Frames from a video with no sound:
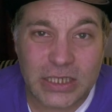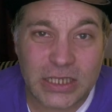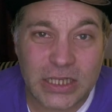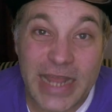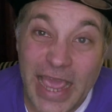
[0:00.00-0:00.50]

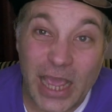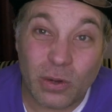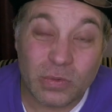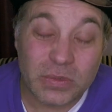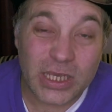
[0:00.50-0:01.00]

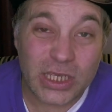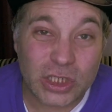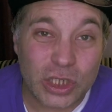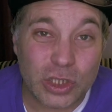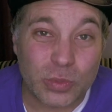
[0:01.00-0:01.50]
now
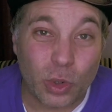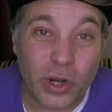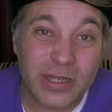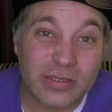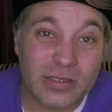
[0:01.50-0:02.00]
is used
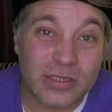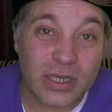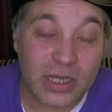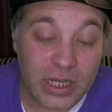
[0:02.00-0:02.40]
more and